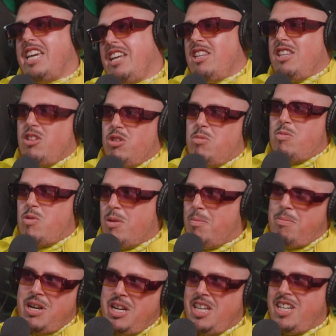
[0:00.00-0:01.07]
get a little more
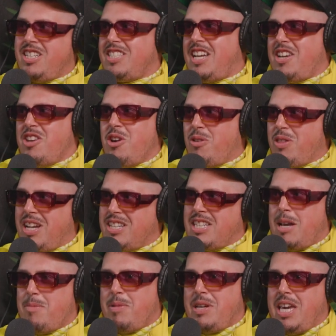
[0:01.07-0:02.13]
money because I know that
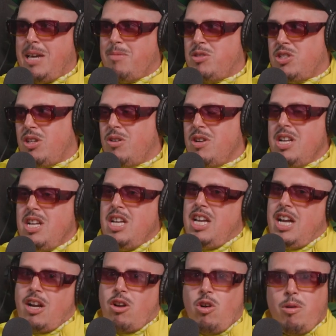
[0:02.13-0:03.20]
type of game. So
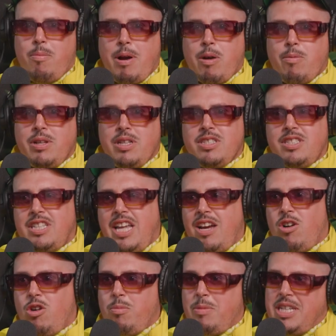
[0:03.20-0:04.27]
I call my real estate
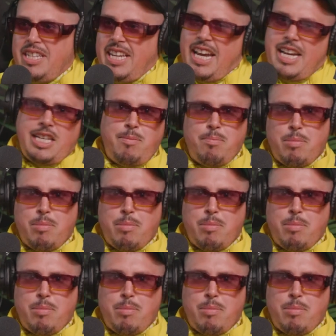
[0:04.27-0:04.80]
homie, Danny